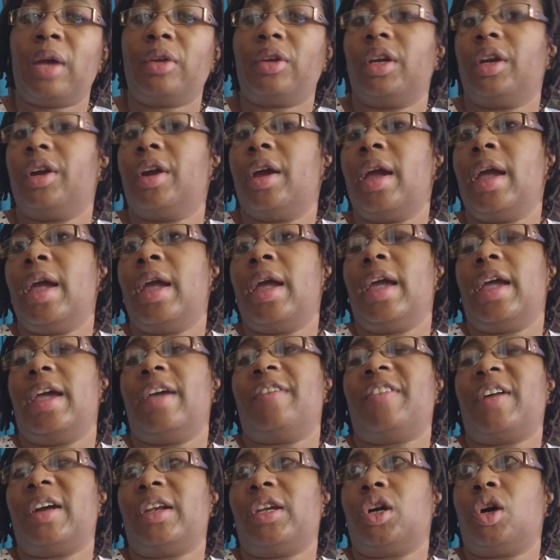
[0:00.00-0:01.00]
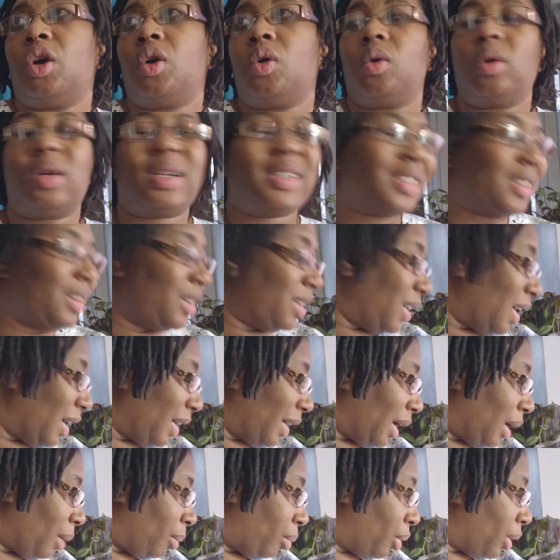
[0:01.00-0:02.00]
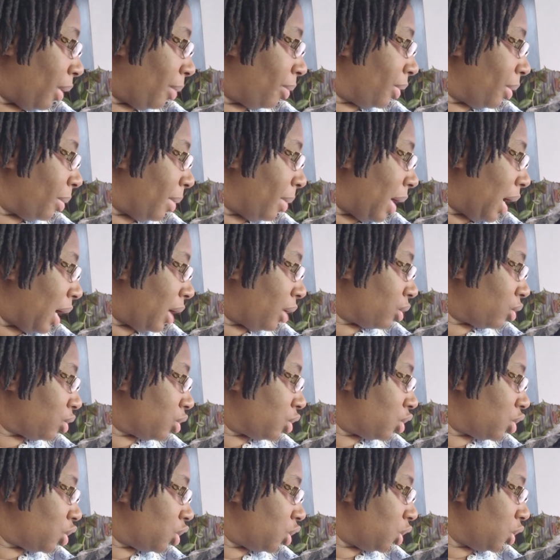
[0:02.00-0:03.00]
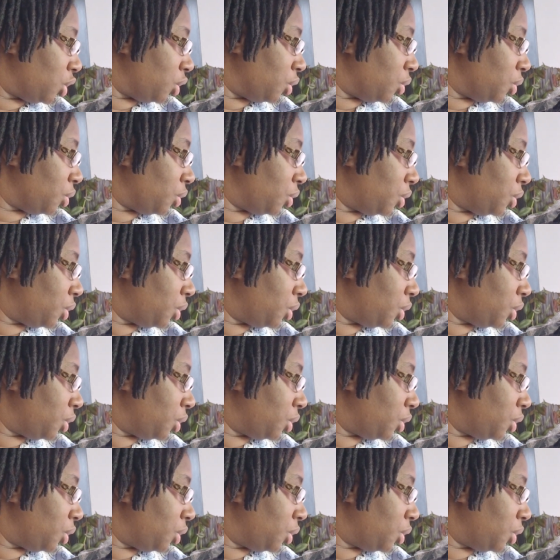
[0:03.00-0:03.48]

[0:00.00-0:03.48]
there. If I don't, I gotta prep the bottles too.